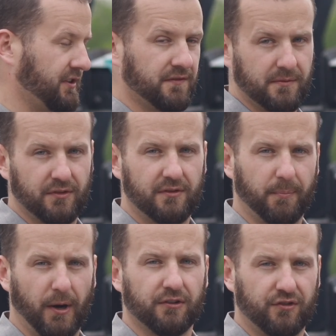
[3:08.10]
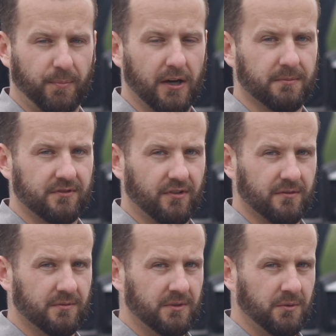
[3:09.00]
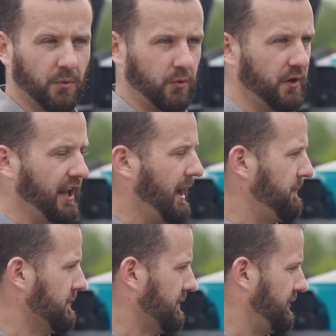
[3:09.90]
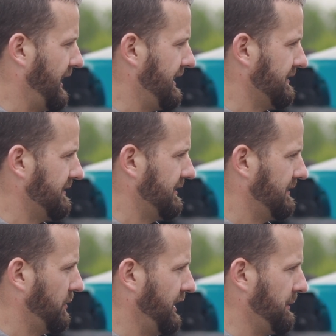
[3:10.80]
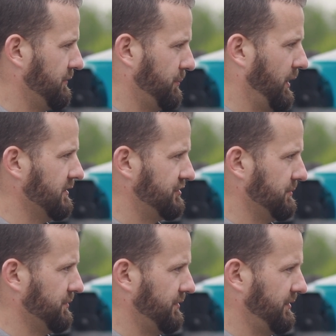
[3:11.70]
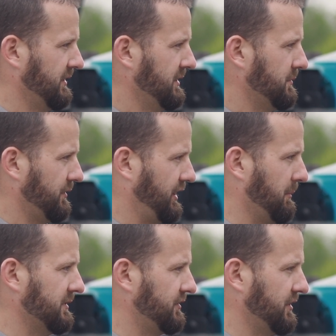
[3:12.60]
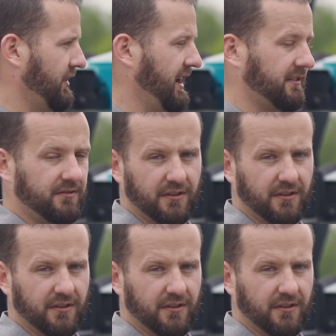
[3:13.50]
even the parts department. So we're quite happy with that and quite happy with the partnership with, with Cummins on that.